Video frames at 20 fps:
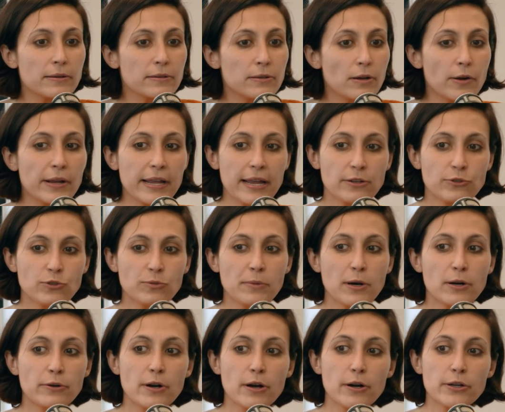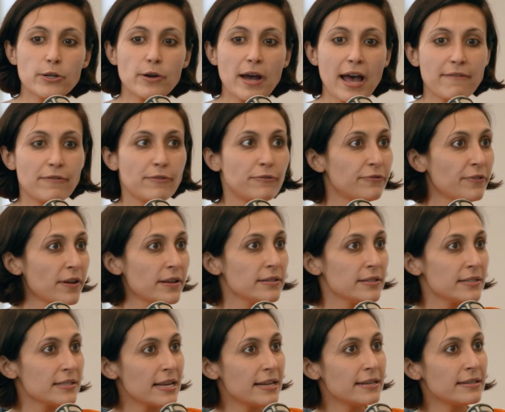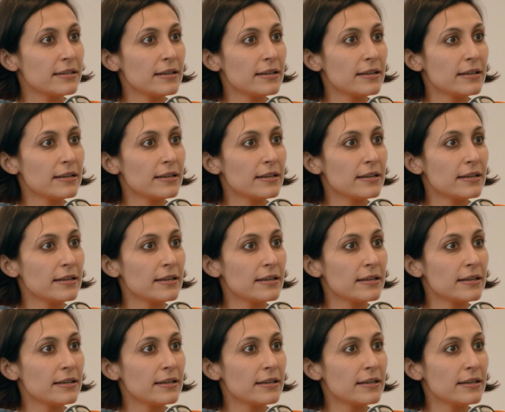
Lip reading: Okay, tomorrow you have a fund and